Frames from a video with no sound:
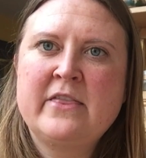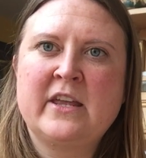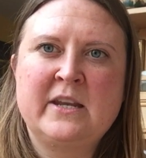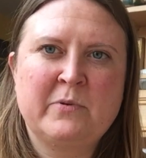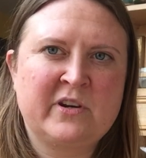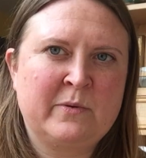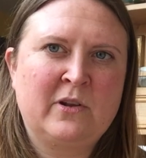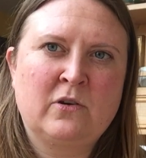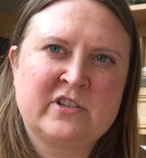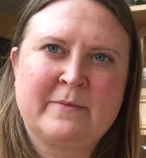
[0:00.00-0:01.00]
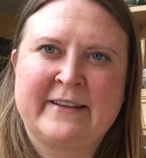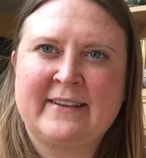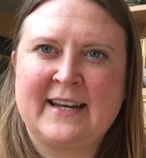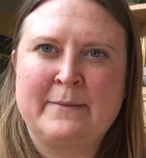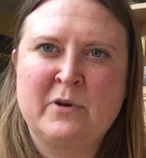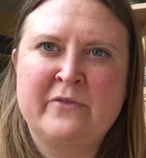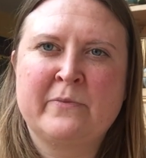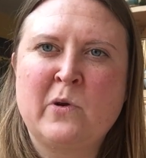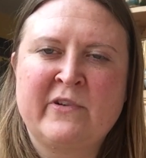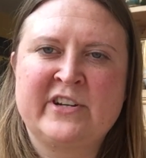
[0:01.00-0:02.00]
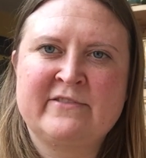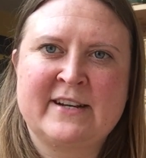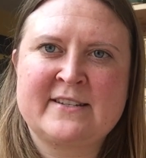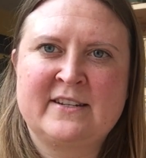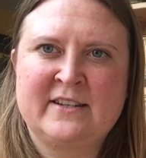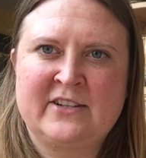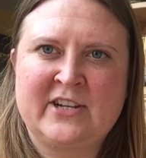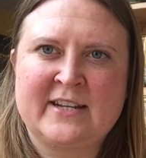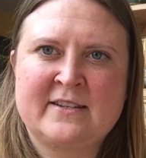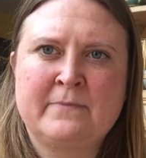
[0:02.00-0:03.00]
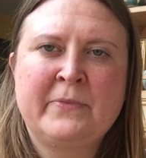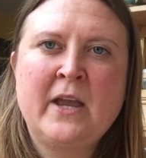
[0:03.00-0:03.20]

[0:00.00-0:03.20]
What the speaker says: then your body will automatically move more into rest and digest.